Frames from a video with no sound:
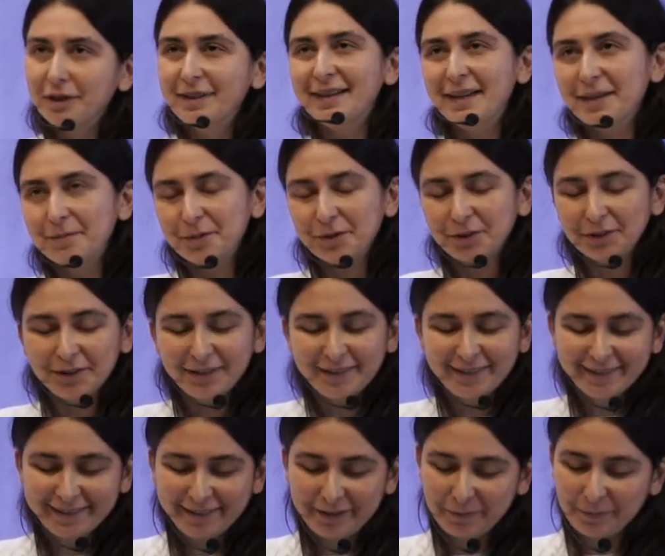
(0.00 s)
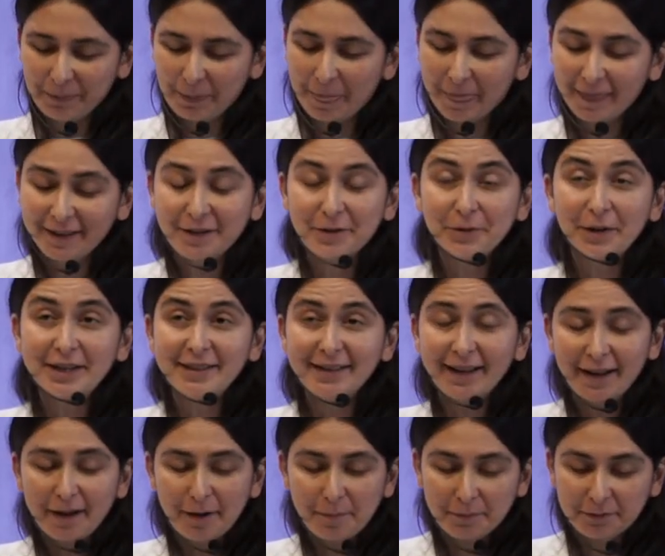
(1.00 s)
neighborhoods, a great
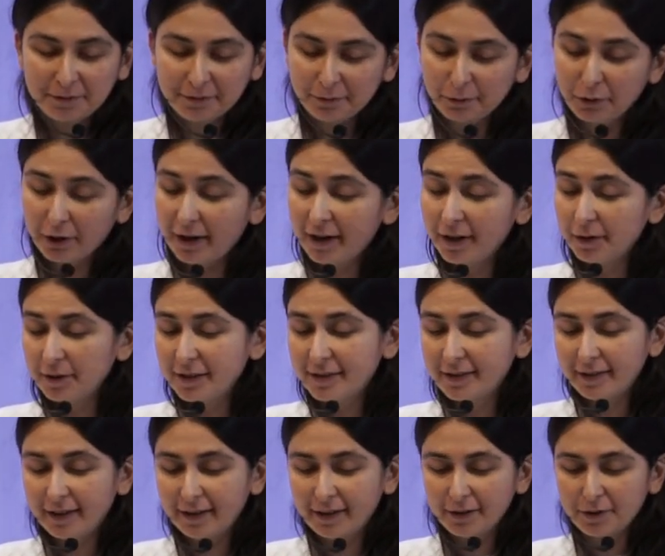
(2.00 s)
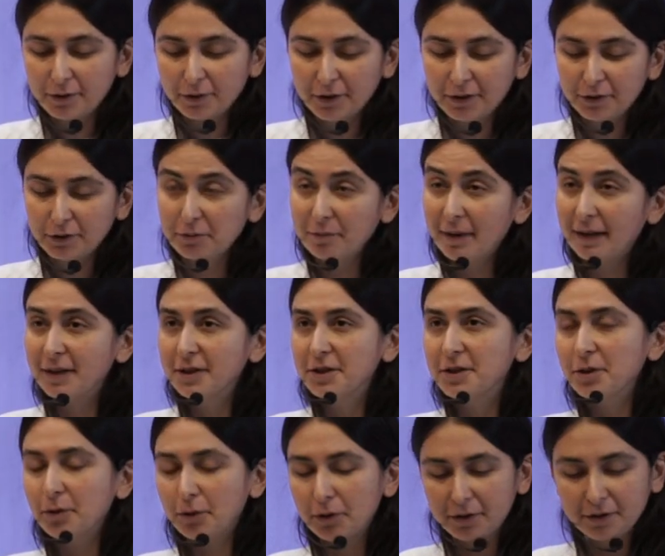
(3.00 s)
app for iOS and Android to manage
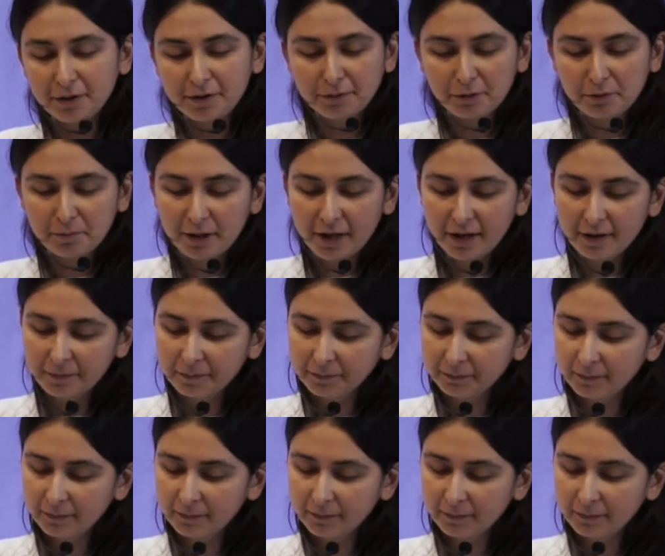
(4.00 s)
the orders for me,